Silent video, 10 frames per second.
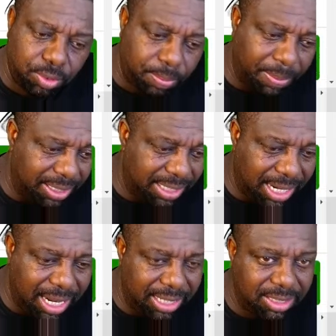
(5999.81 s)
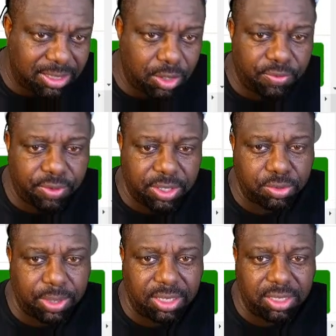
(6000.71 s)
oh my God, he's so
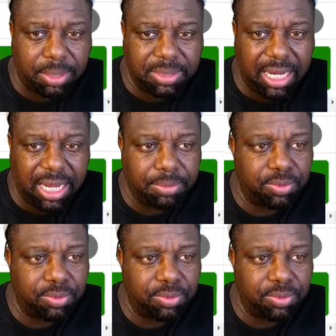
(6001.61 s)
frustrating sometimes,